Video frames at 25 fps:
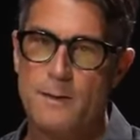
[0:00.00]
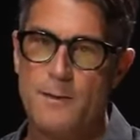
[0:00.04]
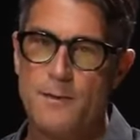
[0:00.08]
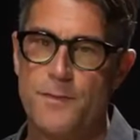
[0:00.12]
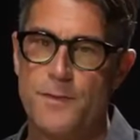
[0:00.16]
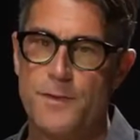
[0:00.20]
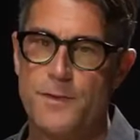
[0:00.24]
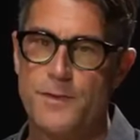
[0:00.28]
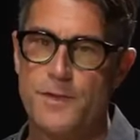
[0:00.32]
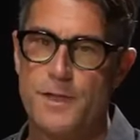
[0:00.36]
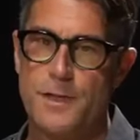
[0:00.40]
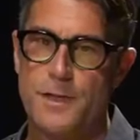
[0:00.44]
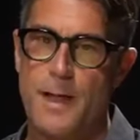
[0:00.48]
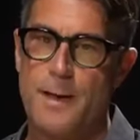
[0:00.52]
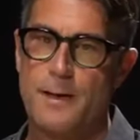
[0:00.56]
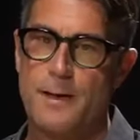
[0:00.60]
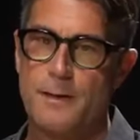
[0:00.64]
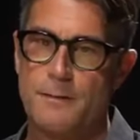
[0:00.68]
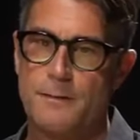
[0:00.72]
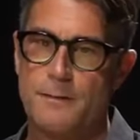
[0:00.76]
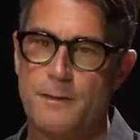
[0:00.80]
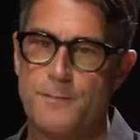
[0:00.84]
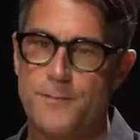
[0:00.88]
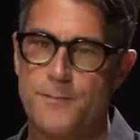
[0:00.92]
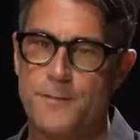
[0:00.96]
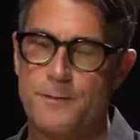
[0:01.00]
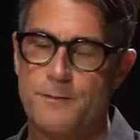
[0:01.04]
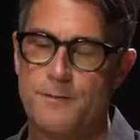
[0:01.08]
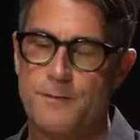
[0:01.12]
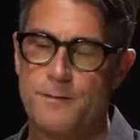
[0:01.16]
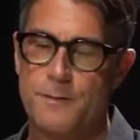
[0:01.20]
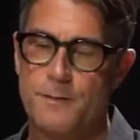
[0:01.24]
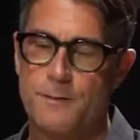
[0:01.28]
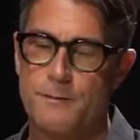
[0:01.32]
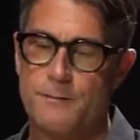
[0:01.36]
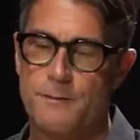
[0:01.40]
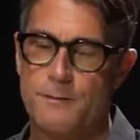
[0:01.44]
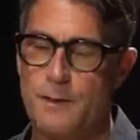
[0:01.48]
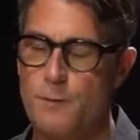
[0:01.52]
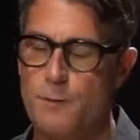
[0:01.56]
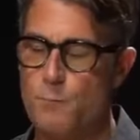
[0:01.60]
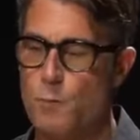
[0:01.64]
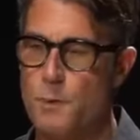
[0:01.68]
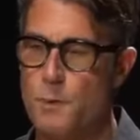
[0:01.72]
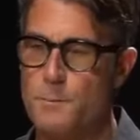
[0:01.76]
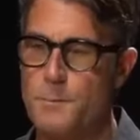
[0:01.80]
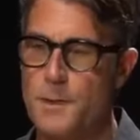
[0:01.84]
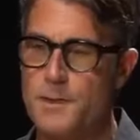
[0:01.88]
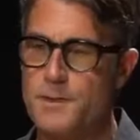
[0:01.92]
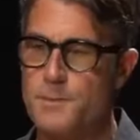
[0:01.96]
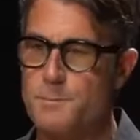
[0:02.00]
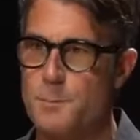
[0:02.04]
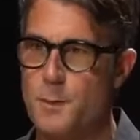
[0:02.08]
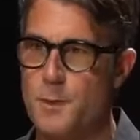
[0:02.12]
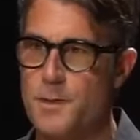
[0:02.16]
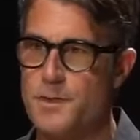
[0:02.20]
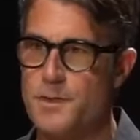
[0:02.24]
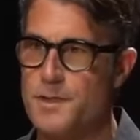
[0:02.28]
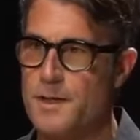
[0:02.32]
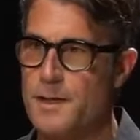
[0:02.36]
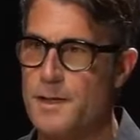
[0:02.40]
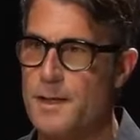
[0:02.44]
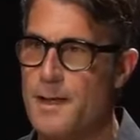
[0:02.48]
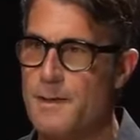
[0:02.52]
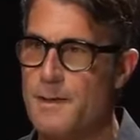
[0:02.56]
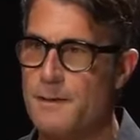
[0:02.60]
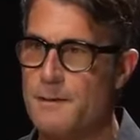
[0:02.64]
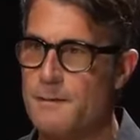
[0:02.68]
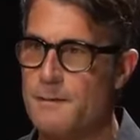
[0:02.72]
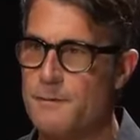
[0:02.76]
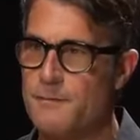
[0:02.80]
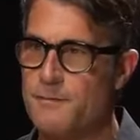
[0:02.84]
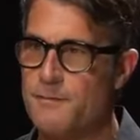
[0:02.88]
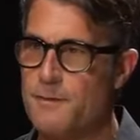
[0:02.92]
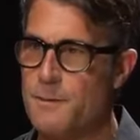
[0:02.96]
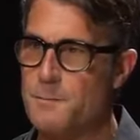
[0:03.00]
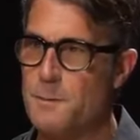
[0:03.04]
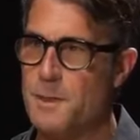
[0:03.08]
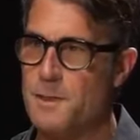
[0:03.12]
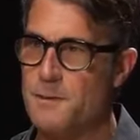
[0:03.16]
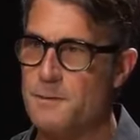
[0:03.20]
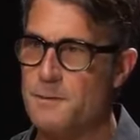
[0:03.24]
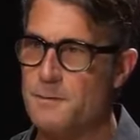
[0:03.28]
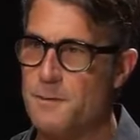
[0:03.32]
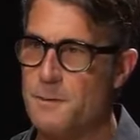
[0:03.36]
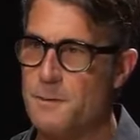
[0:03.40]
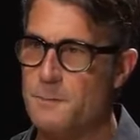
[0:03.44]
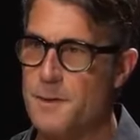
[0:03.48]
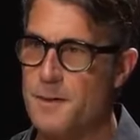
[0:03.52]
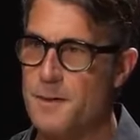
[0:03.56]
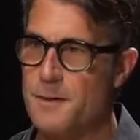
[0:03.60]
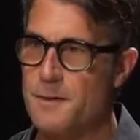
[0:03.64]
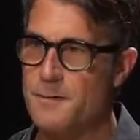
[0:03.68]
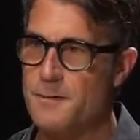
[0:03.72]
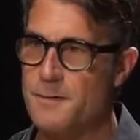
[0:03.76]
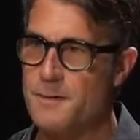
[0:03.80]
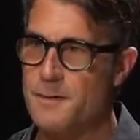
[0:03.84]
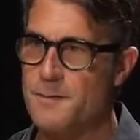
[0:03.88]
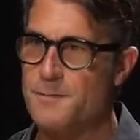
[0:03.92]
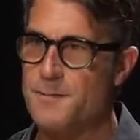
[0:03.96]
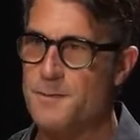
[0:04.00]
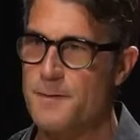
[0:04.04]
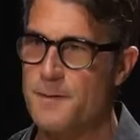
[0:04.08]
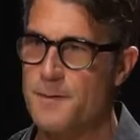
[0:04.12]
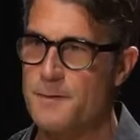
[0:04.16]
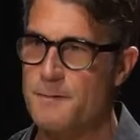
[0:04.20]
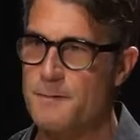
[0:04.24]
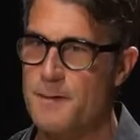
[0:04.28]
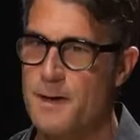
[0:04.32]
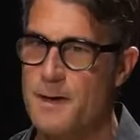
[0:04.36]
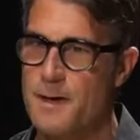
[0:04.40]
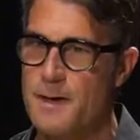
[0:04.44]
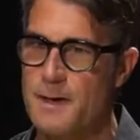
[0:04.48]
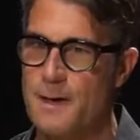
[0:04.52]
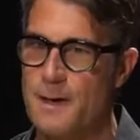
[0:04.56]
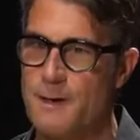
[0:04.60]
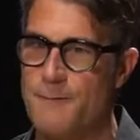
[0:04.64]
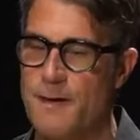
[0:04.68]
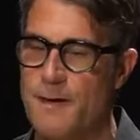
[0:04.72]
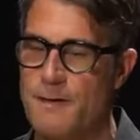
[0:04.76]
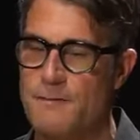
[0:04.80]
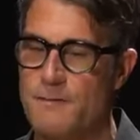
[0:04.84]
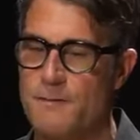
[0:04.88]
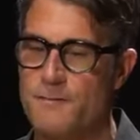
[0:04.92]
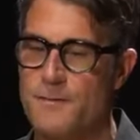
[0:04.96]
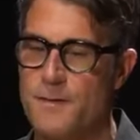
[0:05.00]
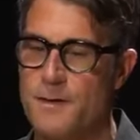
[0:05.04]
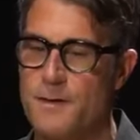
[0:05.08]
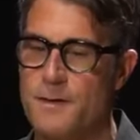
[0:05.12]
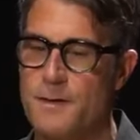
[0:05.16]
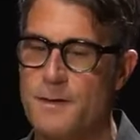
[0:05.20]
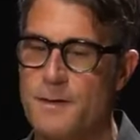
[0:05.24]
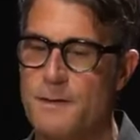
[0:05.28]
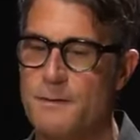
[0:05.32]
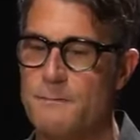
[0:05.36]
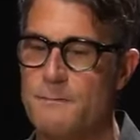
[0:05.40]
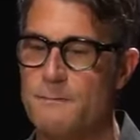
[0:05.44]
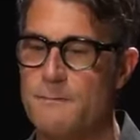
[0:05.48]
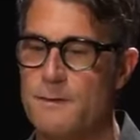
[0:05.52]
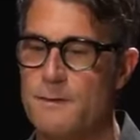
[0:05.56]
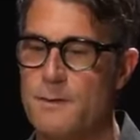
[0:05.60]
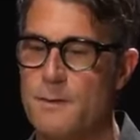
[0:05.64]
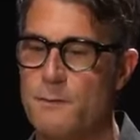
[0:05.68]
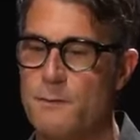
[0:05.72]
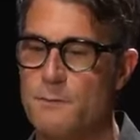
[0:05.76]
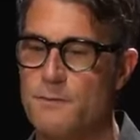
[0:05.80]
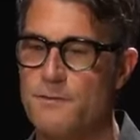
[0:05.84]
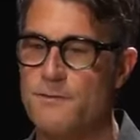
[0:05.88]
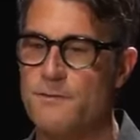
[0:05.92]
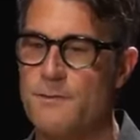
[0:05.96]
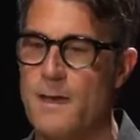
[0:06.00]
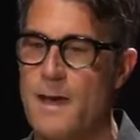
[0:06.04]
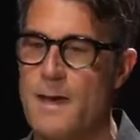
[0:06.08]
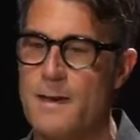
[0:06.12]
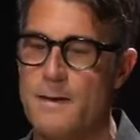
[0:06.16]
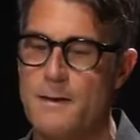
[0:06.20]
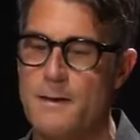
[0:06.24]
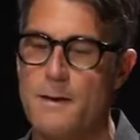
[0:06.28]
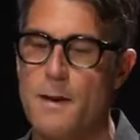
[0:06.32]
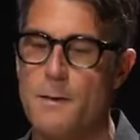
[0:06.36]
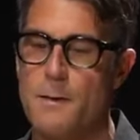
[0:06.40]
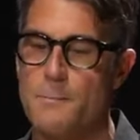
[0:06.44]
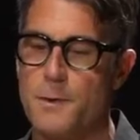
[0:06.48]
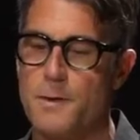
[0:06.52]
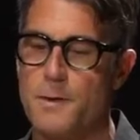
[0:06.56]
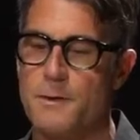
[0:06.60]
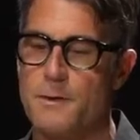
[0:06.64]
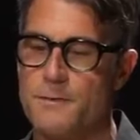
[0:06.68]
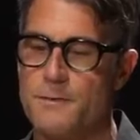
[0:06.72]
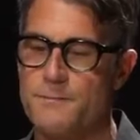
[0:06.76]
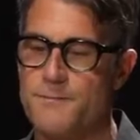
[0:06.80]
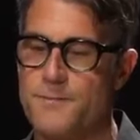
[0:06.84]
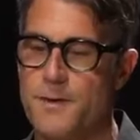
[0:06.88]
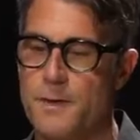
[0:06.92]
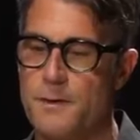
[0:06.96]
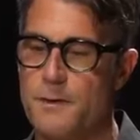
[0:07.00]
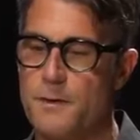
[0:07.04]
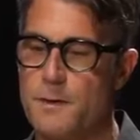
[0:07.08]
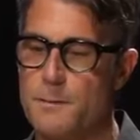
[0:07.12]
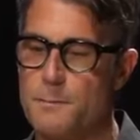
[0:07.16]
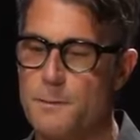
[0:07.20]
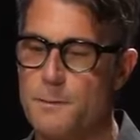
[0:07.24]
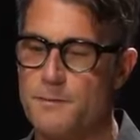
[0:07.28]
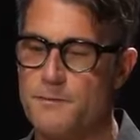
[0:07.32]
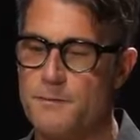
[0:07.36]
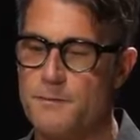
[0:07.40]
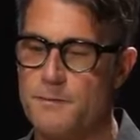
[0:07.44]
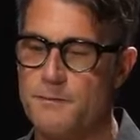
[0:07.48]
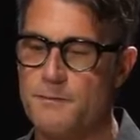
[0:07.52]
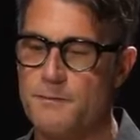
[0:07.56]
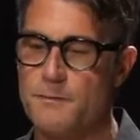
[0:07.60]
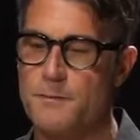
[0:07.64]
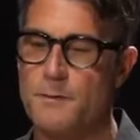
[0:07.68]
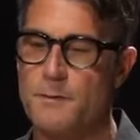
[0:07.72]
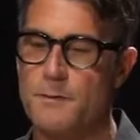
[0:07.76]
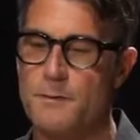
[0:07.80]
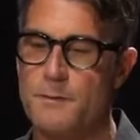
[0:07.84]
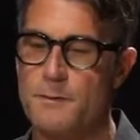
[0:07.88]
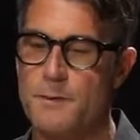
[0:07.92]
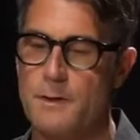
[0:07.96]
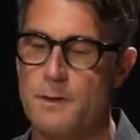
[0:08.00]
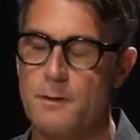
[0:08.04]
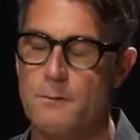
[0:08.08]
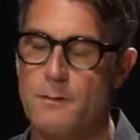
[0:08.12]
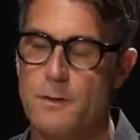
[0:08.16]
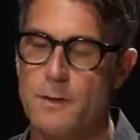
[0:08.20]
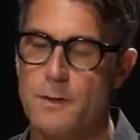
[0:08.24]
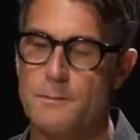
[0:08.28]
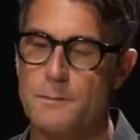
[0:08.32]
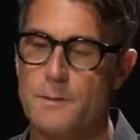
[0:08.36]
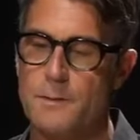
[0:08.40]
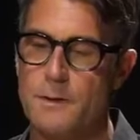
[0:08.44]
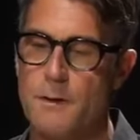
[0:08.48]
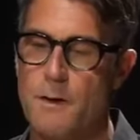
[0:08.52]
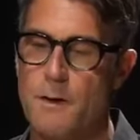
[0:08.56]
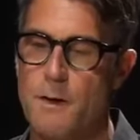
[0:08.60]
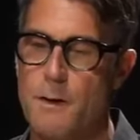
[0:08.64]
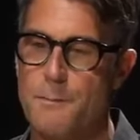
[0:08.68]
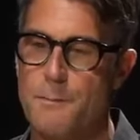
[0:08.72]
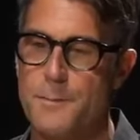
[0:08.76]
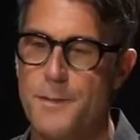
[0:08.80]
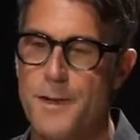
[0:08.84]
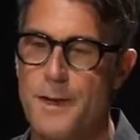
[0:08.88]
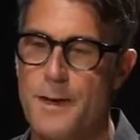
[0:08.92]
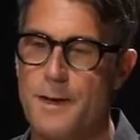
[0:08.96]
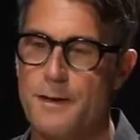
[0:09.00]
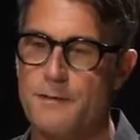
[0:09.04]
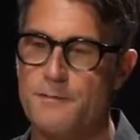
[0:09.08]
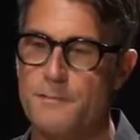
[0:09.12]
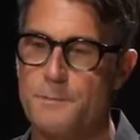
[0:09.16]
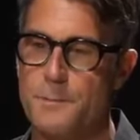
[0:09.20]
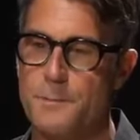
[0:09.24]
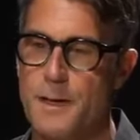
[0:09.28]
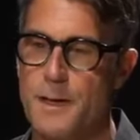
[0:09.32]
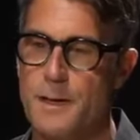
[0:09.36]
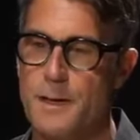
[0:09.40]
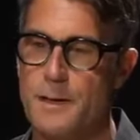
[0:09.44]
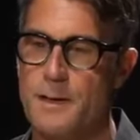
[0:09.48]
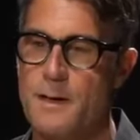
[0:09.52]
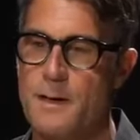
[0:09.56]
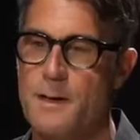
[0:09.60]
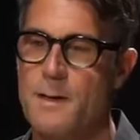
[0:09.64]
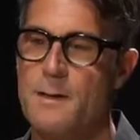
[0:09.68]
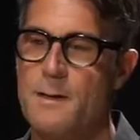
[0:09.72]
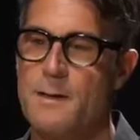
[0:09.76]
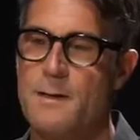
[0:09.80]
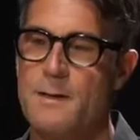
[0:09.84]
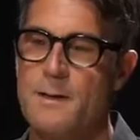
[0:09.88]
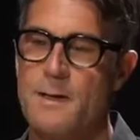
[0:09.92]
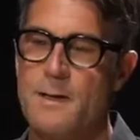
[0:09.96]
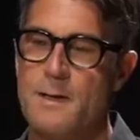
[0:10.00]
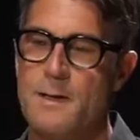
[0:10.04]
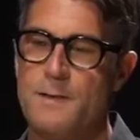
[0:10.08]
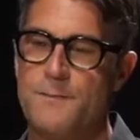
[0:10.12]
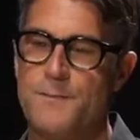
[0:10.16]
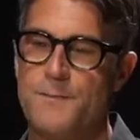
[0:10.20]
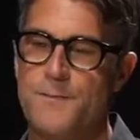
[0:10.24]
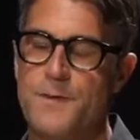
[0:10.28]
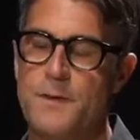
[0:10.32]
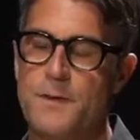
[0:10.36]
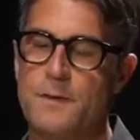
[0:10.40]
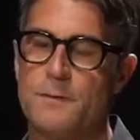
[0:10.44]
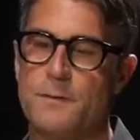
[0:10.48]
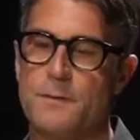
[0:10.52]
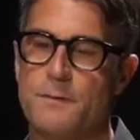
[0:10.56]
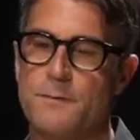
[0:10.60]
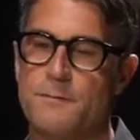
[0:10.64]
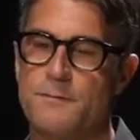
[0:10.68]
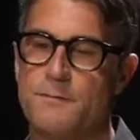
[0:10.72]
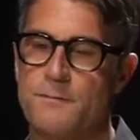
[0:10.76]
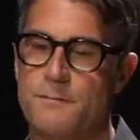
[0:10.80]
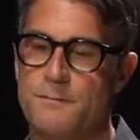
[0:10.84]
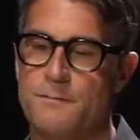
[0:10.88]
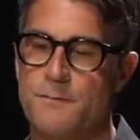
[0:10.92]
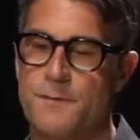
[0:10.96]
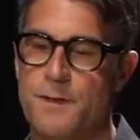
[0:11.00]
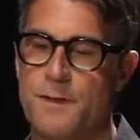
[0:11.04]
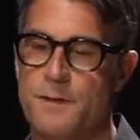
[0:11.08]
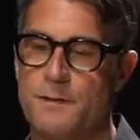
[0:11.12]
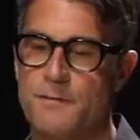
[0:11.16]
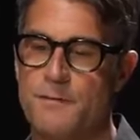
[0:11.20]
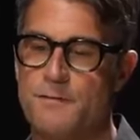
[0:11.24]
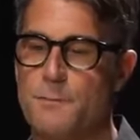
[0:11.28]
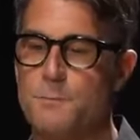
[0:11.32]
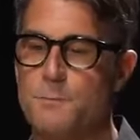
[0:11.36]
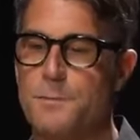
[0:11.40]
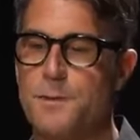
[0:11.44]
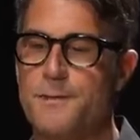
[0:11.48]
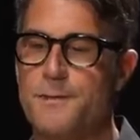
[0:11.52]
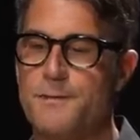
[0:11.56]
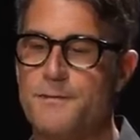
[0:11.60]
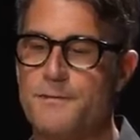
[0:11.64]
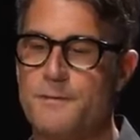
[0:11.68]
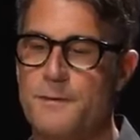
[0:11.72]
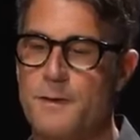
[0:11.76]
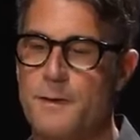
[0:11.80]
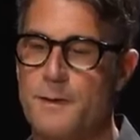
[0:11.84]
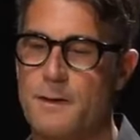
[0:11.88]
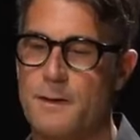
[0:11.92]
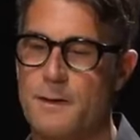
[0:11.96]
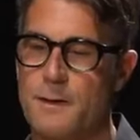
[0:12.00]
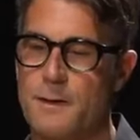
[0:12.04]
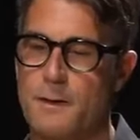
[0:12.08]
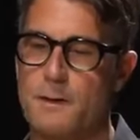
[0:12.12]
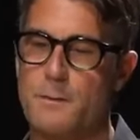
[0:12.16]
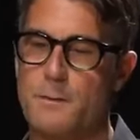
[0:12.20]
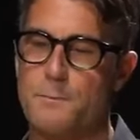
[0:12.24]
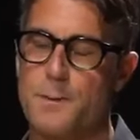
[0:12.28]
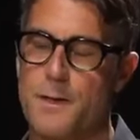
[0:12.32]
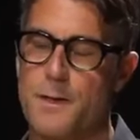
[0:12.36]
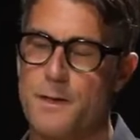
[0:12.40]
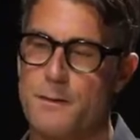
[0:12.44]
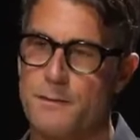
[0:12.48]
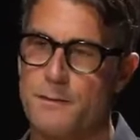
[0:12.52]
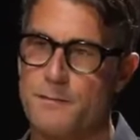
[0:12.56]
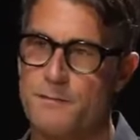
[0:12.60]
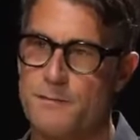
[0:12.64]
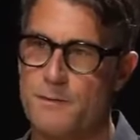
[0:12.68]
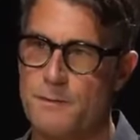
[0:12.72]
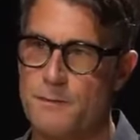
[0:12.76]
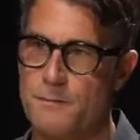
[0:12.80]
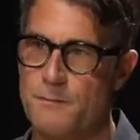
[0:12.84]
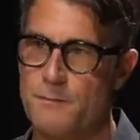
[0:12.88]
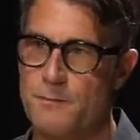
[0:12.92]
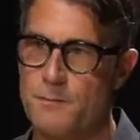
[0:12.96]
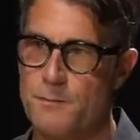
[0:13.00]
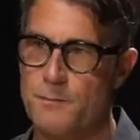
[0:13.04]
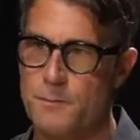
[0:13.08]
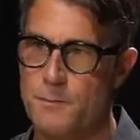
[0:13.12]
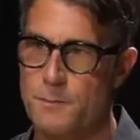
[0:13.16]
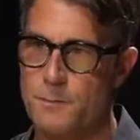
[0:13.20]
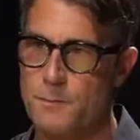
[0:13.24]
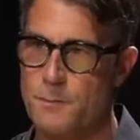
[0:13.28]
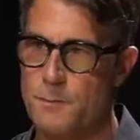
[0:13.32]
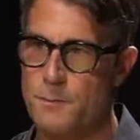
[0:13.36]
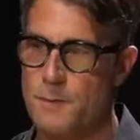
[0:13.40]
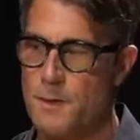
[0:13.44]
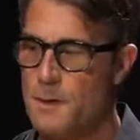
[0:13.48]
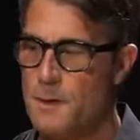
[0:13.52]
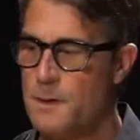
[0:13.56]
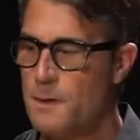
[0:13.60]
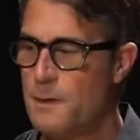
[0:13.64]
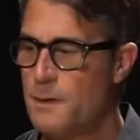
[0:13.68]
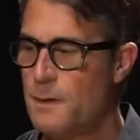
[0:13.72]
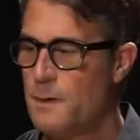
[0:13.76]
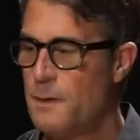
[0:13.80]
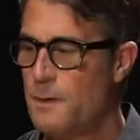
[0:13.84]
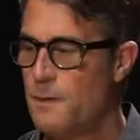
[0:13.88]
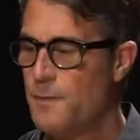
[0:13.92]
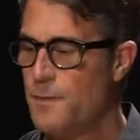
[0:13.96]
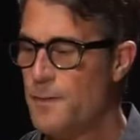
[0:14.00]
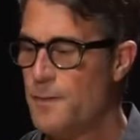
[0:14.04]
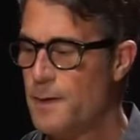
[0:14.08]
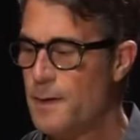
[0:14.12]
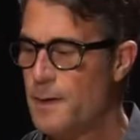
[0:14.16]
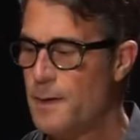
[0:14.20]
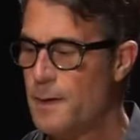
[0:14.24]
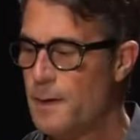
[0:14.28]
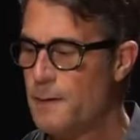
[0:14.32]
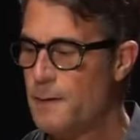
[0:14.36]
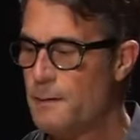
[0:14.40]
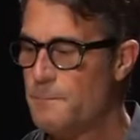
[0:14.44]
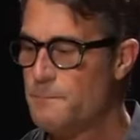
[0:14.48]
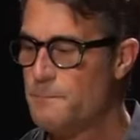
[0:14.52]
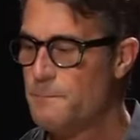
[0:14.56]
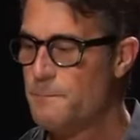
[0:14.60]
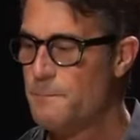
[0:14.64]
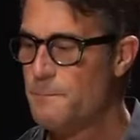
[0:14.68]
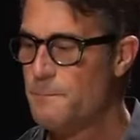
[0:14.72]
the genetic differences like we're much more genetically similar than we are different right and that's a very you know set number of variables it's still incredibly complex but it feels very simplistic in comparison to the